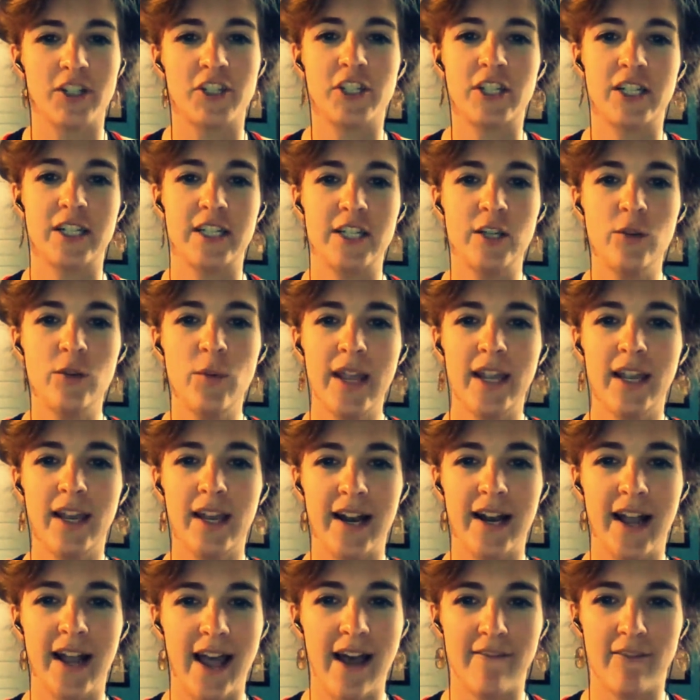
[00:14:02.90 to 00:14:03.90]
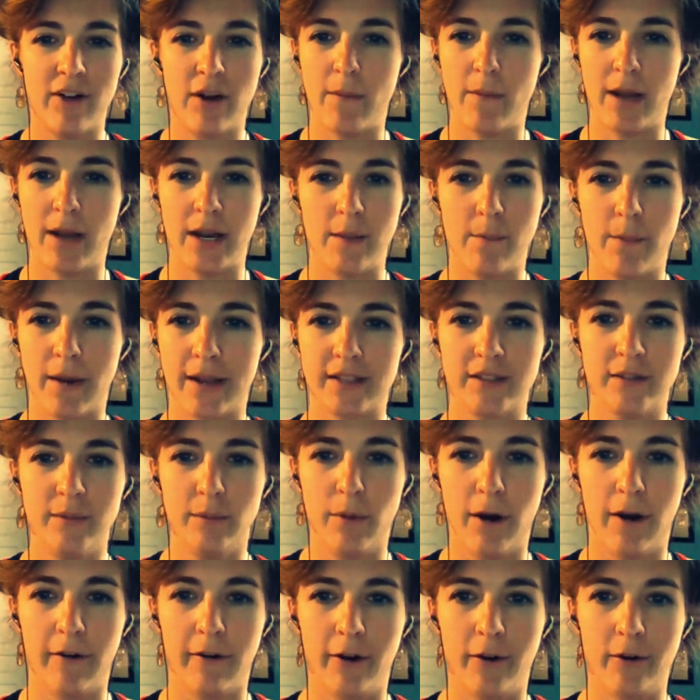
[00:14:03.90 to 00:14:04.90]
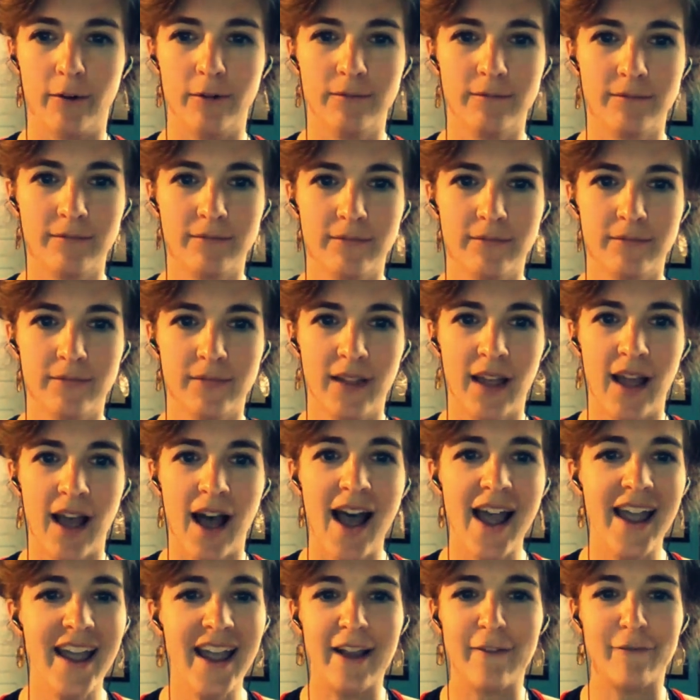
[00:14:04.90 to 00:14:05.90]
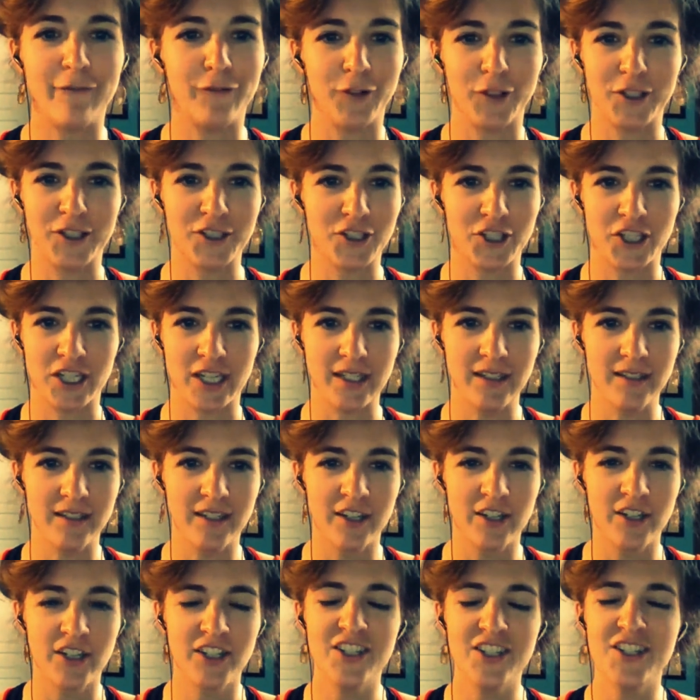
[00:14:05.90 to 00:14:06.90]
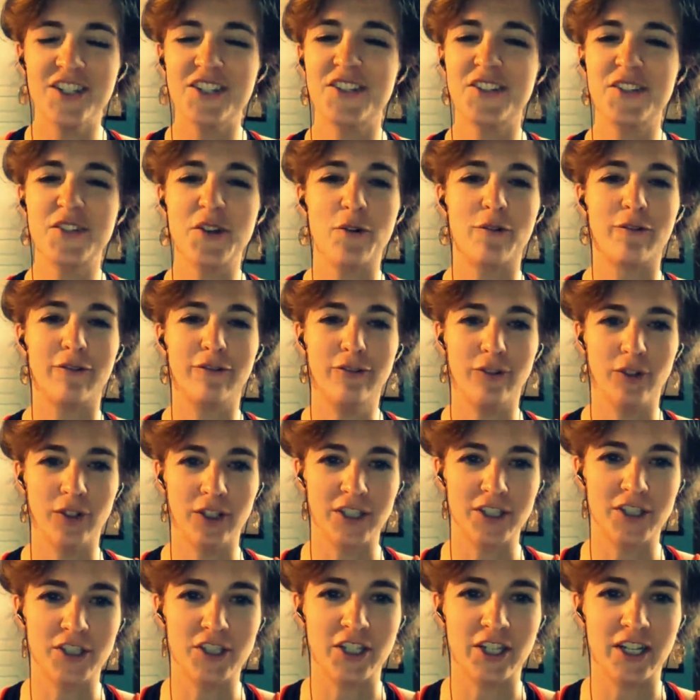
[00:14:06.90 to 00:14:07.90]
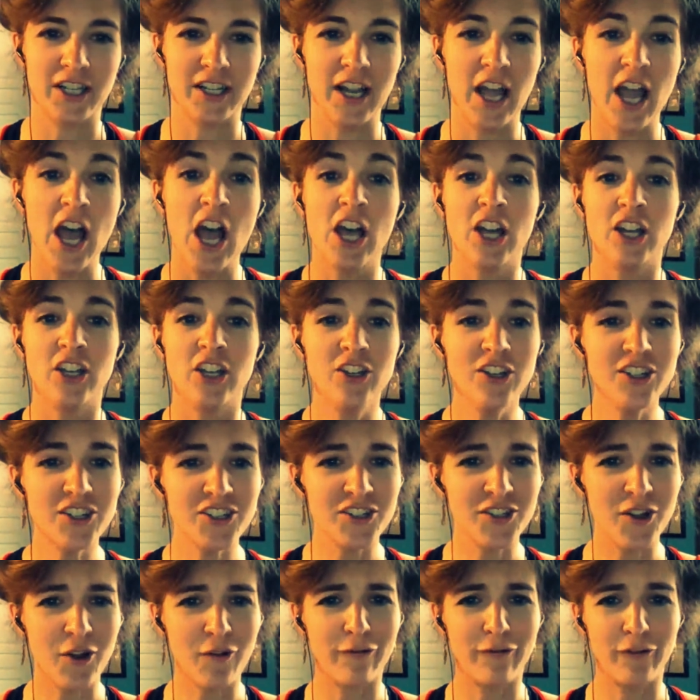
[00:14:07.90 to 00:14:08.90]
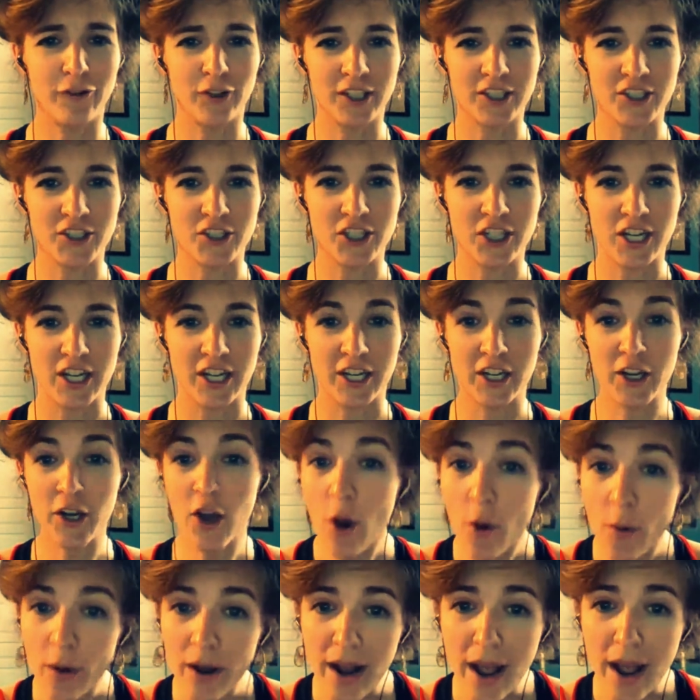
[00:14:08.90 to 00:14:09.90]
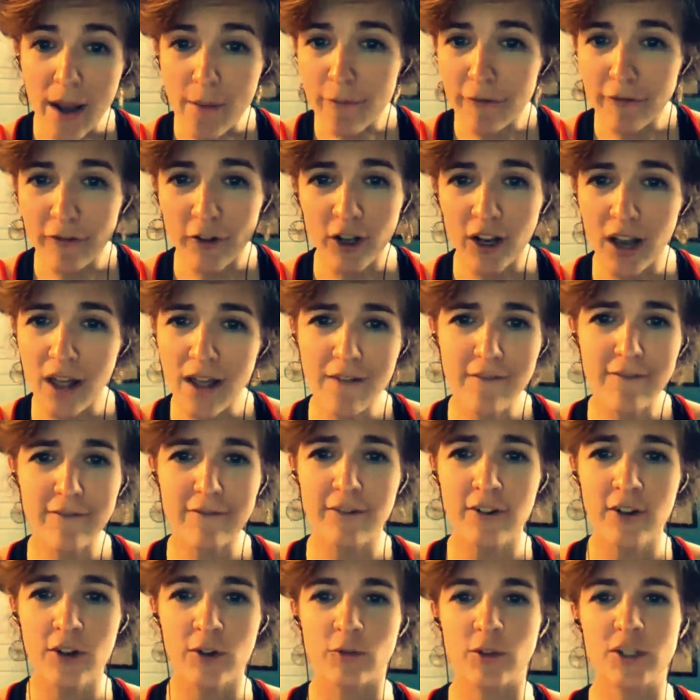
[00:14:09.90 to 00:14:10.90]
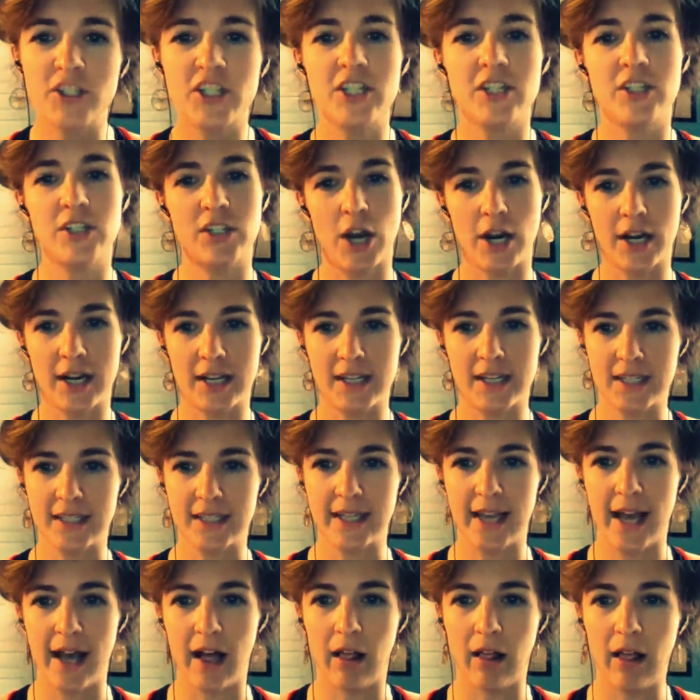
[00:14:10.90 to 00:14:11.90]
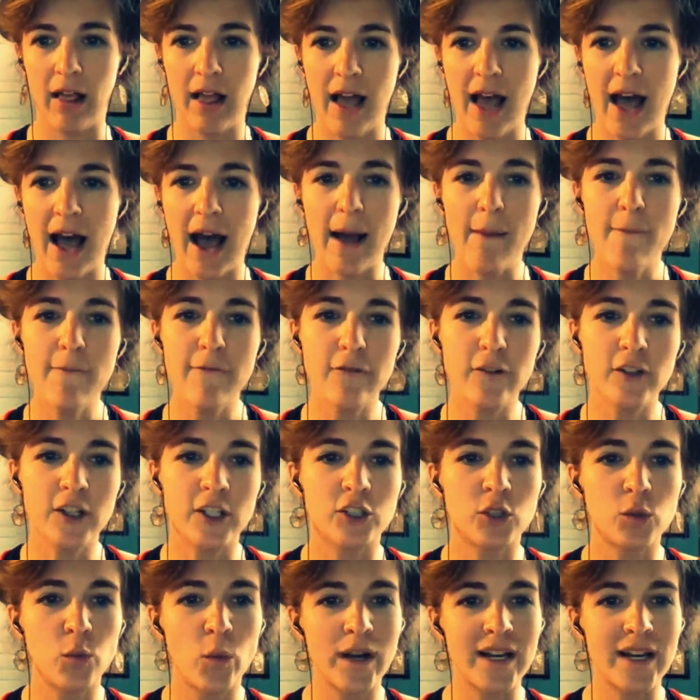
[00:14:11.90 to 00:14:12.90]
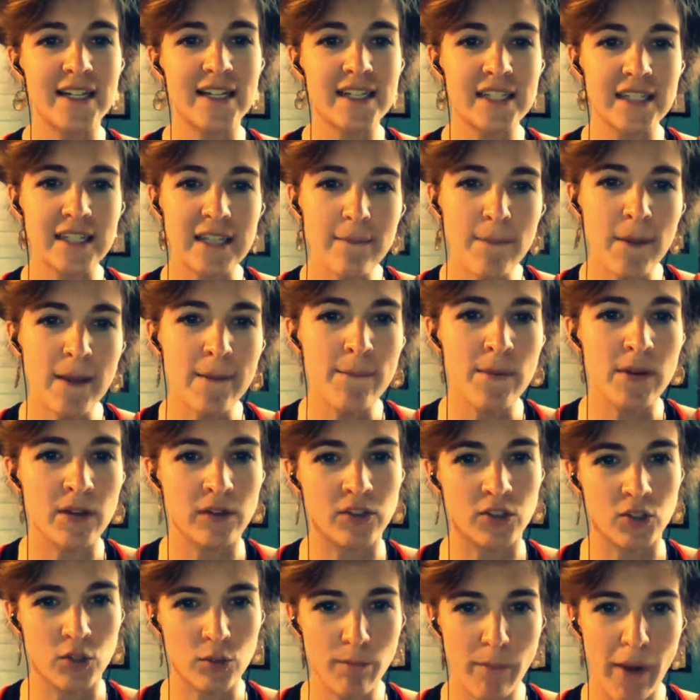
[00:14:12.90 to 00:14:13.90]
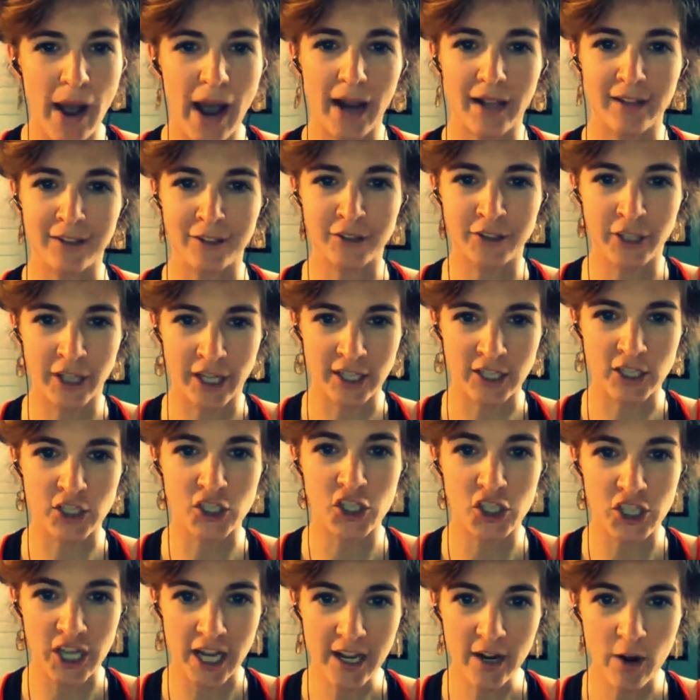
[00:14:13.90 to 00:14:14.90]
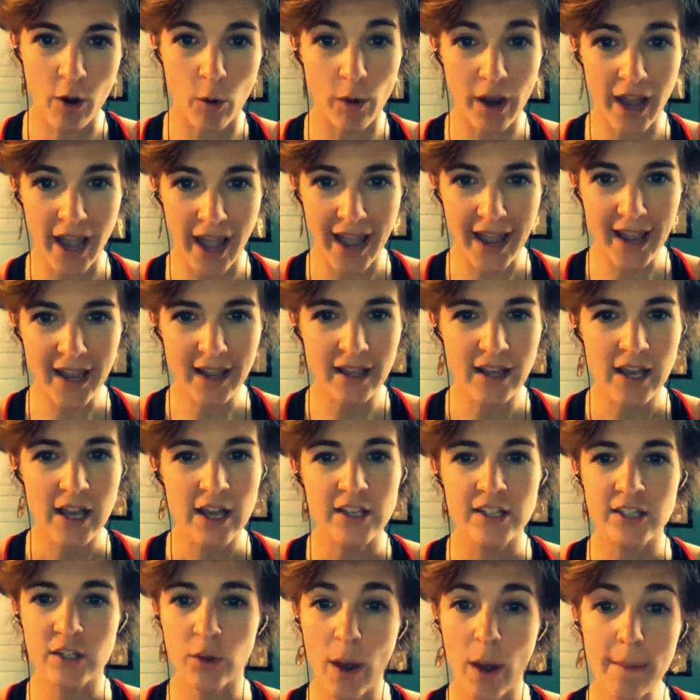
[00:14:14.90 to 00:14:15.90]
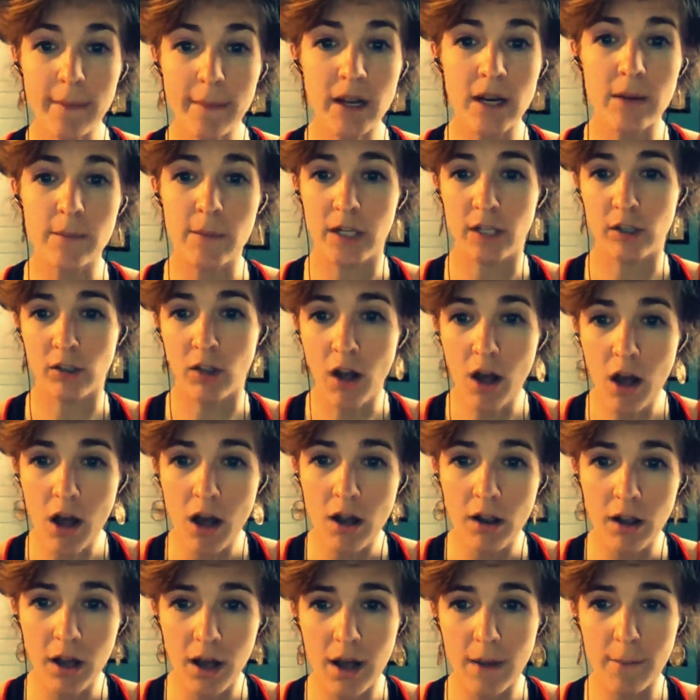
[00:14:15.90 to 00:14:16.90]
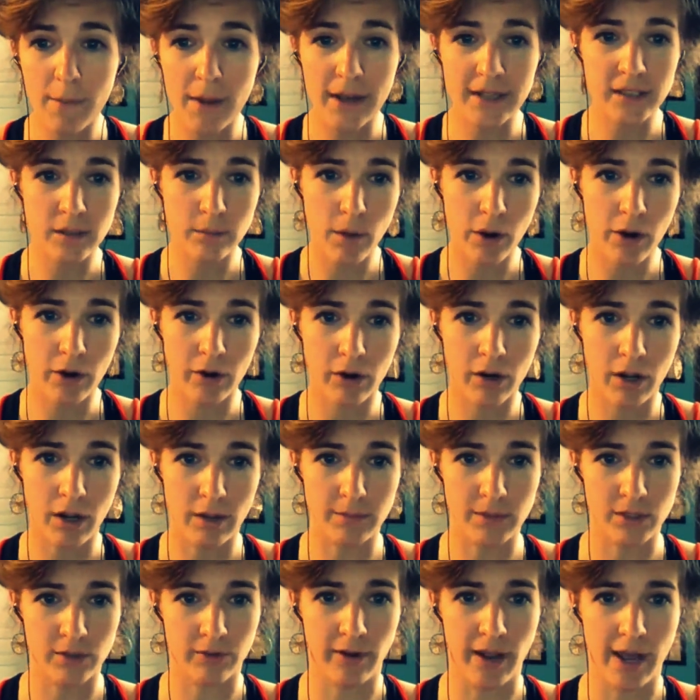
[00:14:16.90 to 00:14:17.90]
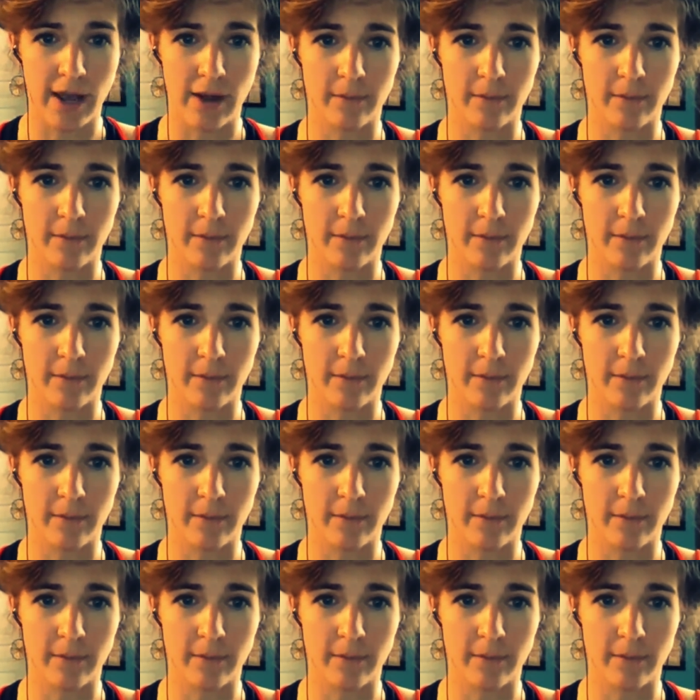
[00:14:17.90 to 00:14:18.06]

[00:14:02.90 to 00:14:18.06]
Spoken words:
You ain't gonna have our money by tomorrow. I ain't full of shit. You're so full of shit. You're so full of shit. You know what I'm full of? Richie started to yell. I'm full of 20 sleeping pills, you pile of dung shit, okay? So I'm gonna be long gone by tomorrow comes around.